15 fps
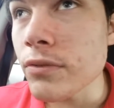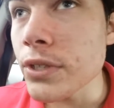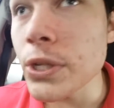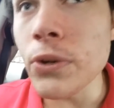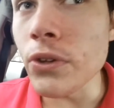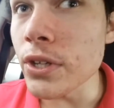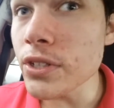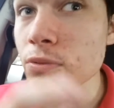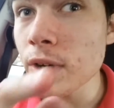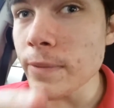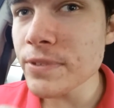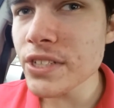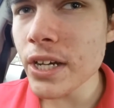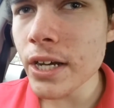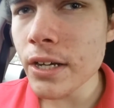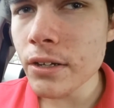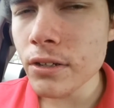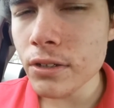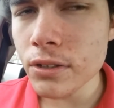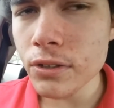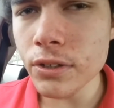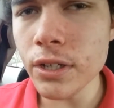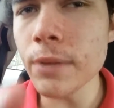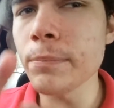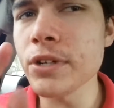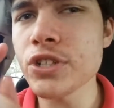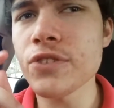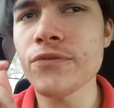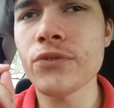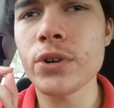if you go to this website, you can get a
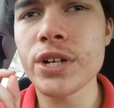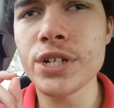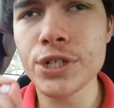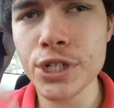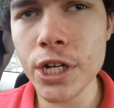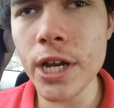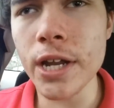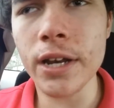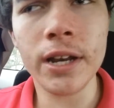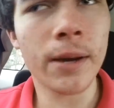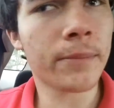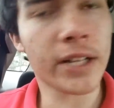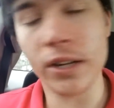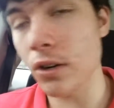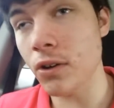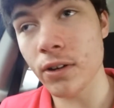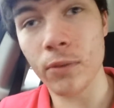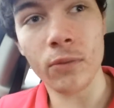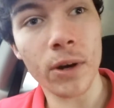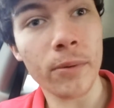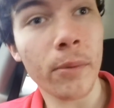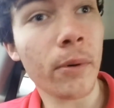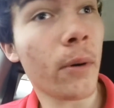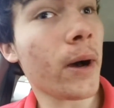bunch of free shit, and I'm like, hold on, what?